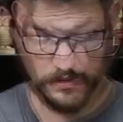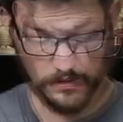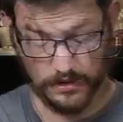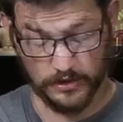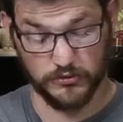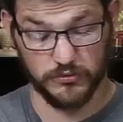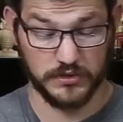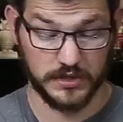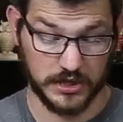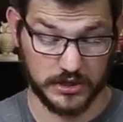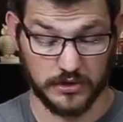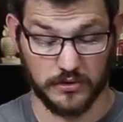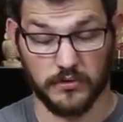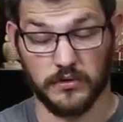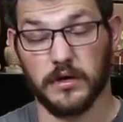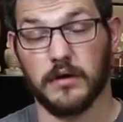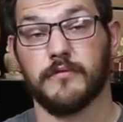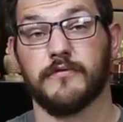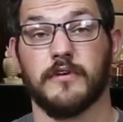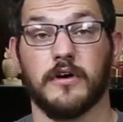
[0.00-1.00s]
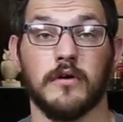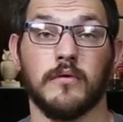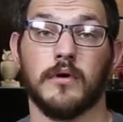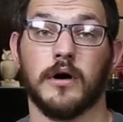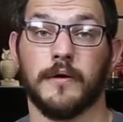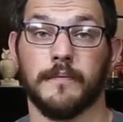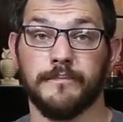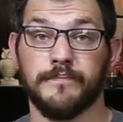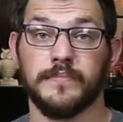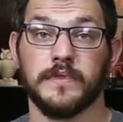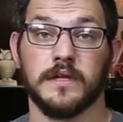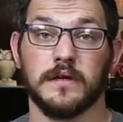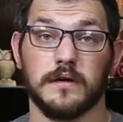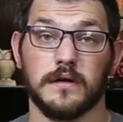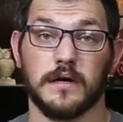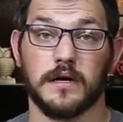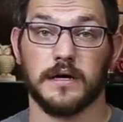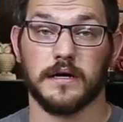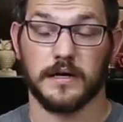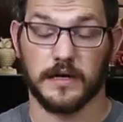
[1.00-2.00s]
This one's actually holding up very well.
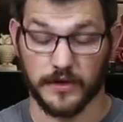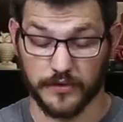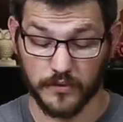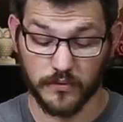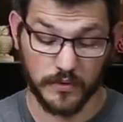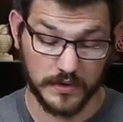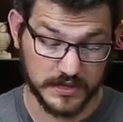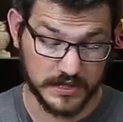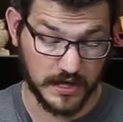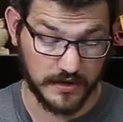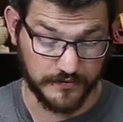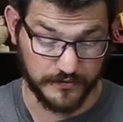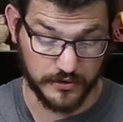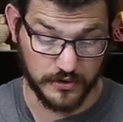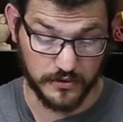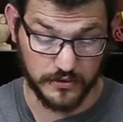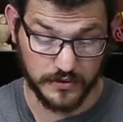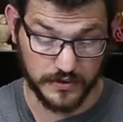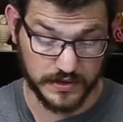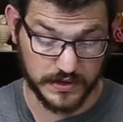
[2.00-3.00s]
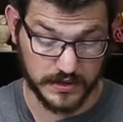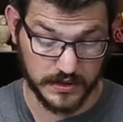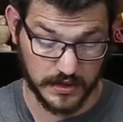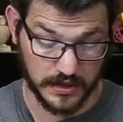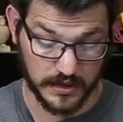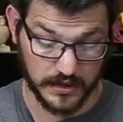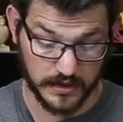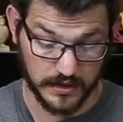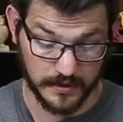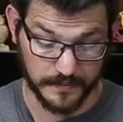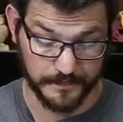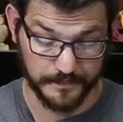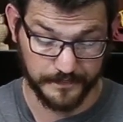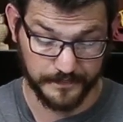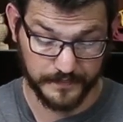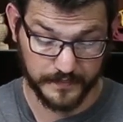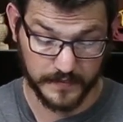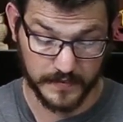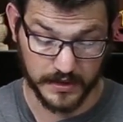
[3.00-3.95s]
Uh, other ones I've used, um,